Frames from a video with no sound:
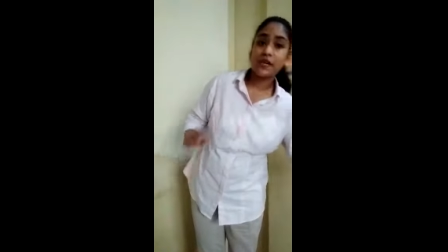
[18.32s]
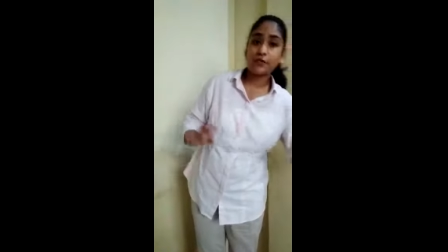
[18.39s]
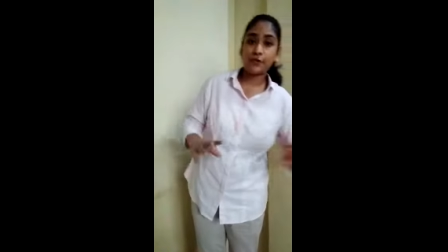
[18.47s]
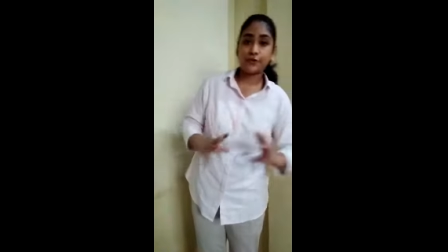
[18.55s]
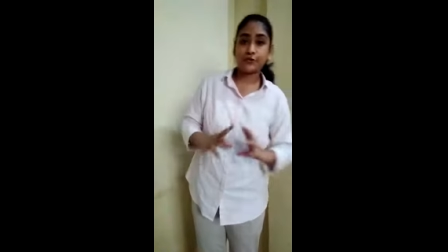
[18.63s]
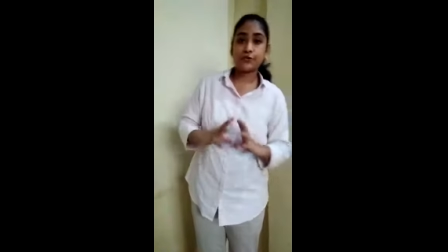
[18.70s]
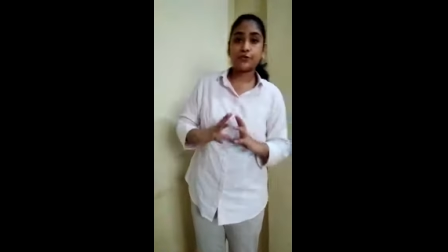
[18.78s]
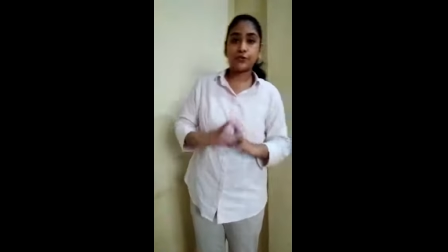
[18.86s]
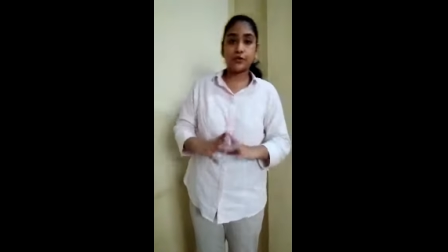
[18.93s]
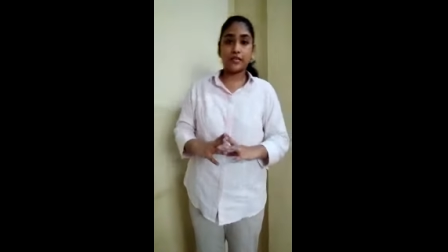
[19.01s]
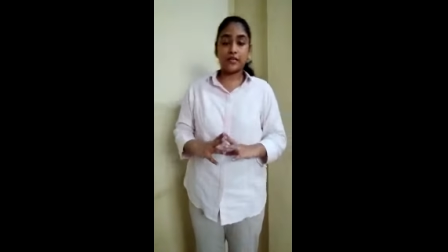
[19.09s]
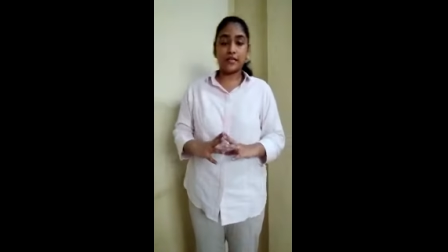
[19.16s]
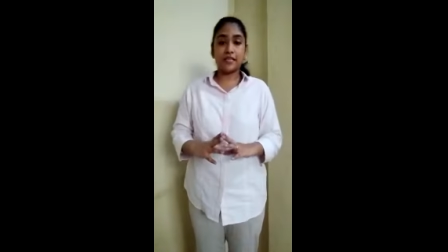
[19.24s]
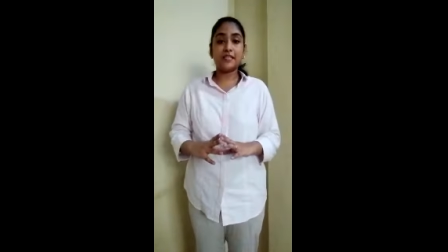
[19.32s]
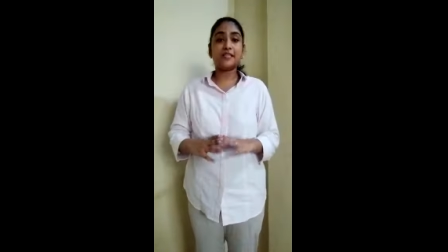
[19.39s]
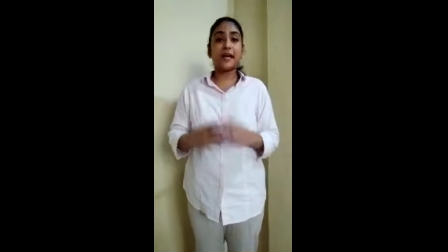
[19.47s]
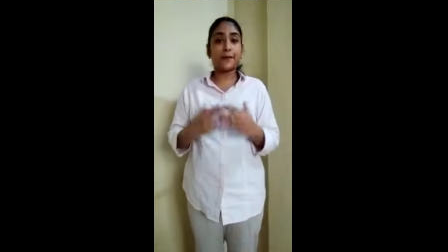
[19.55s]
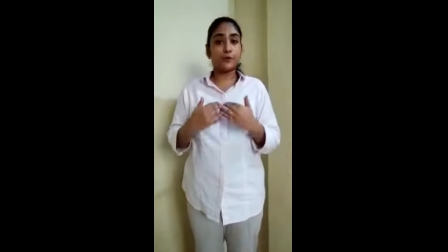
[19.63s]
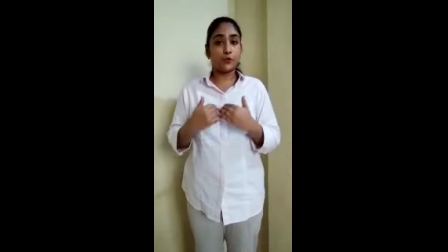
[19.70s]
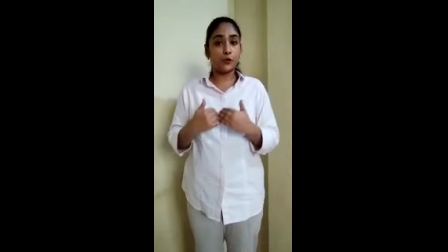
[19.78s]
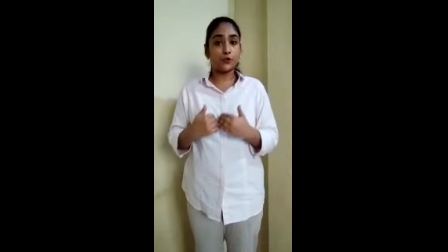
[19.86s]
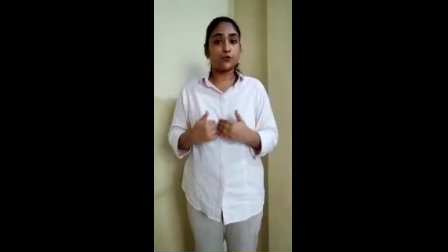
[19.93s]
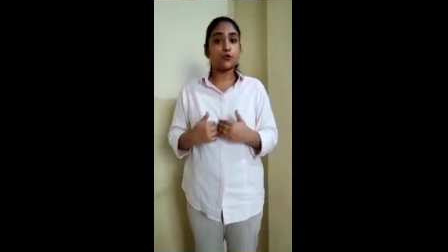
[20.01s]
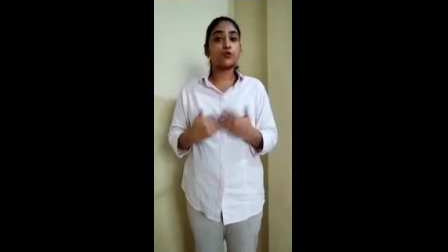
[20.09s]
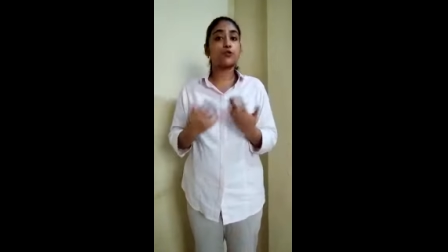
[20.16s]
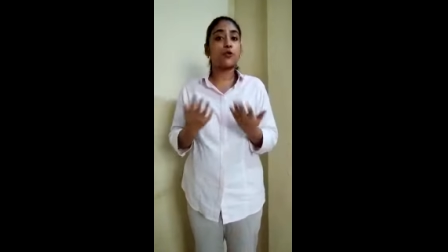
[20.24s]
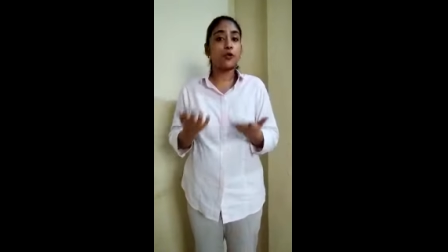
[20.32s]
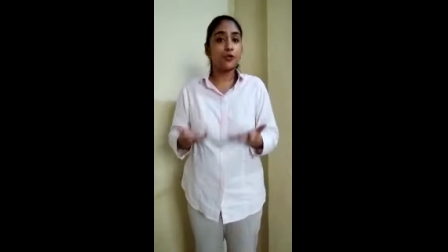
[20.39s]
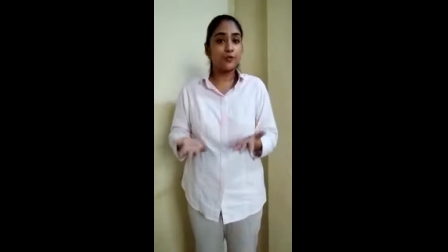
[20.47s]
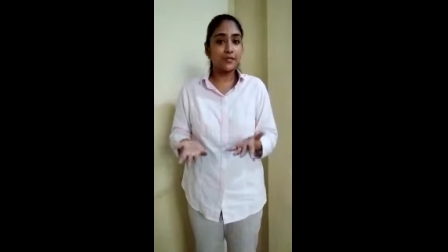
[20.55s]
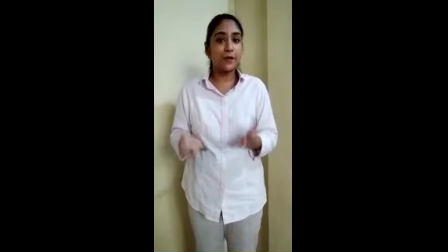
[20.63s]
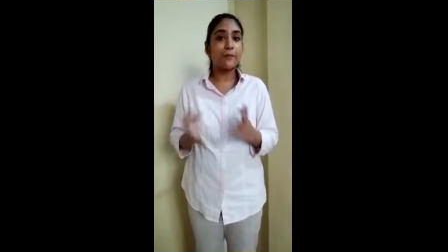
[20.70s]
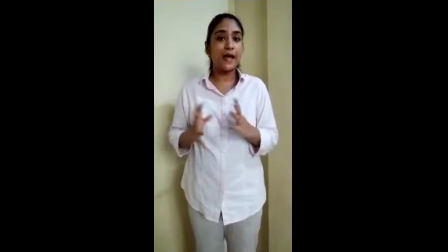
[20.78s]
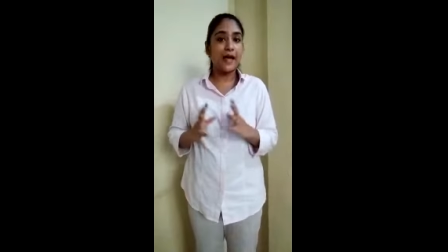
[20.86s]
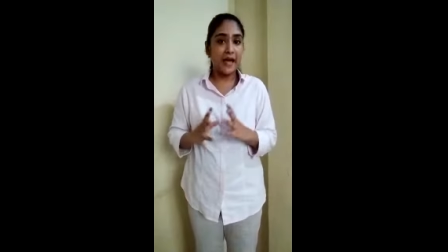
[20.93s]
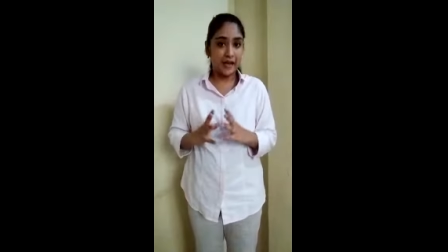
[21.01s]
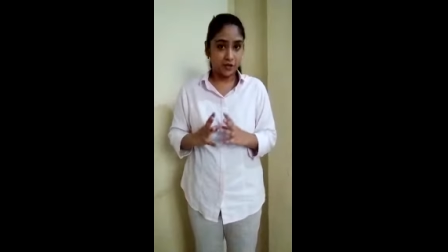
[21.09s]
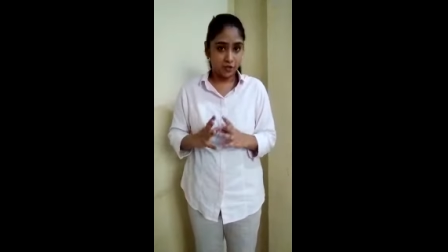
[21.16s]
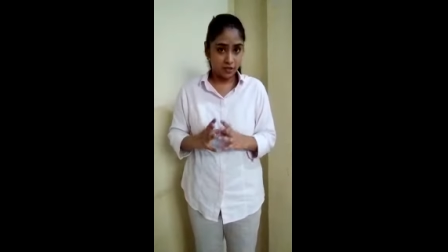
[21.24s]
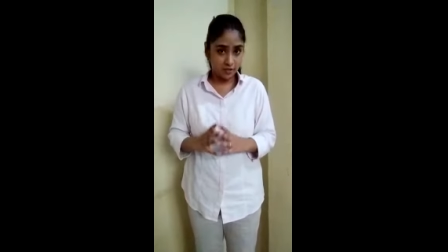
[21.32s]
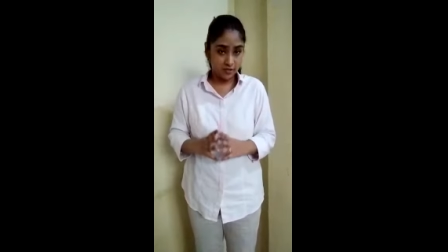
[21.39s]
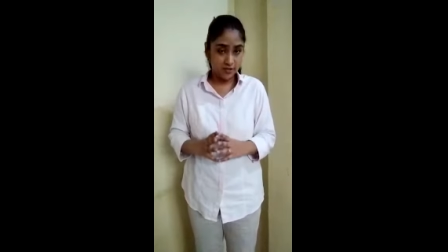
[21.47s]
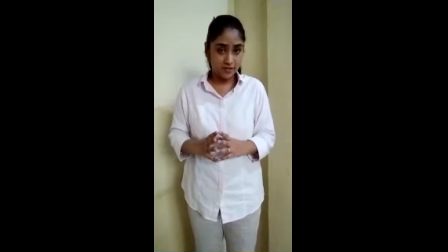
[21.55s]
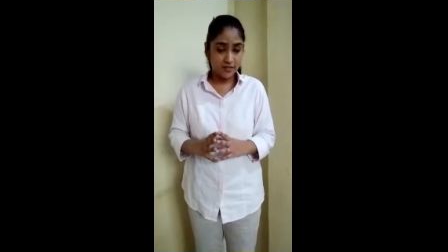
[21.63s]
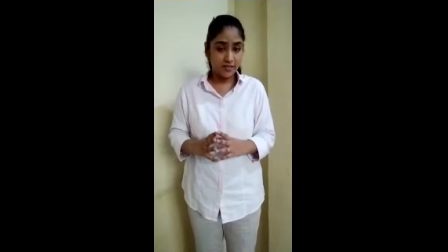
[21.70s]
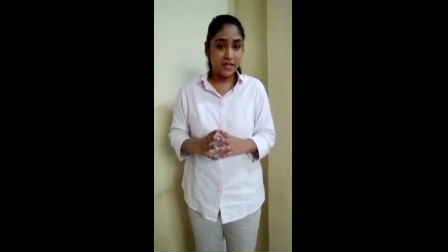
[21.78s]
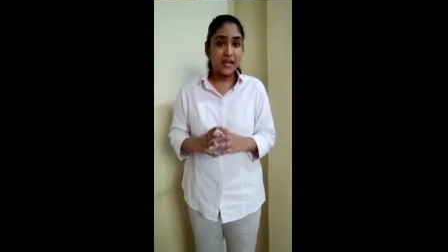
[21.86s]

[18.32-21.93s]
are going to do is I'm going to show you some actions